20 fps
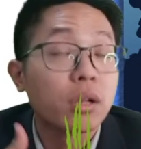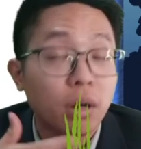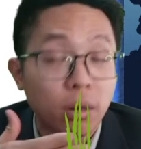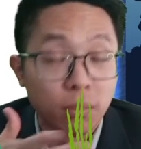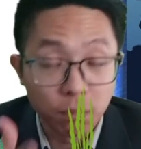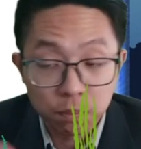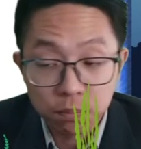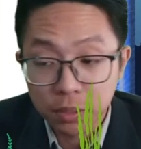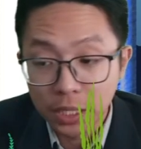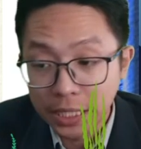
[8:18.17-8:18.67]

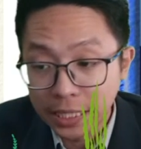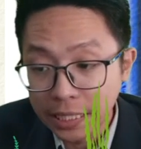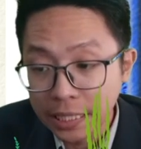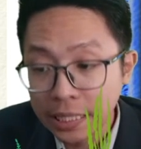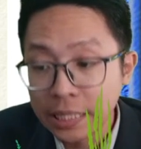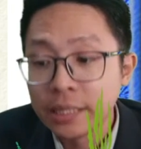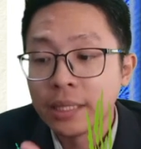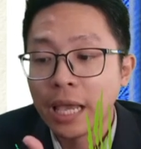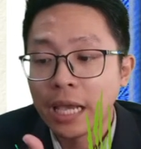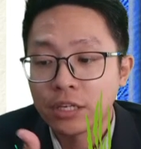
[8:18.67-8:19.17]

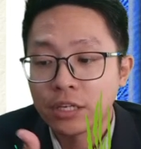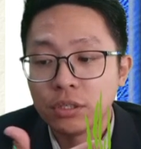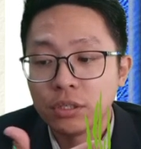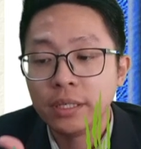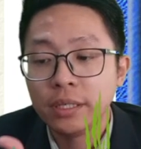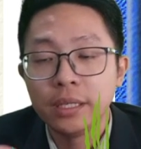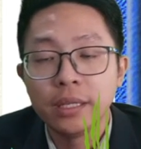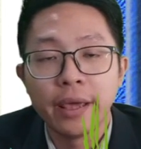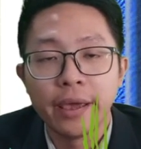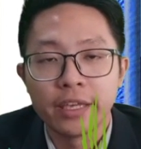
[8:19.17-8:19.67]
complete.
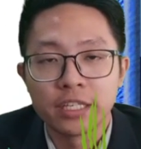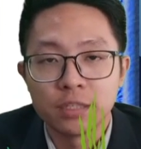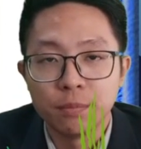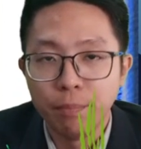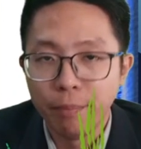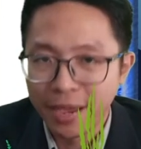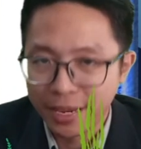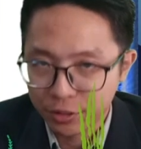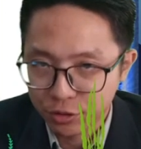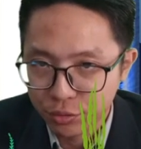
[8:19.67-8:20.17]
Actually, it has
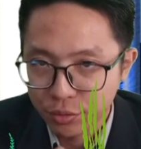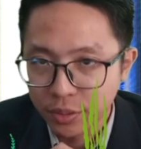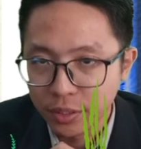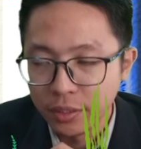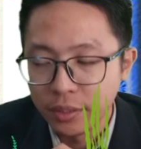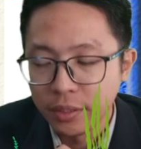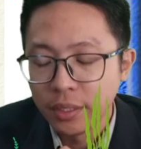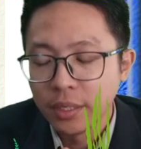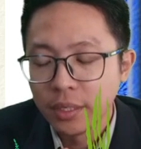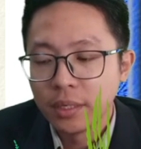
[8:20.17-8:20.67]

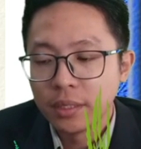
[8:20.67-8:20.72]
battery.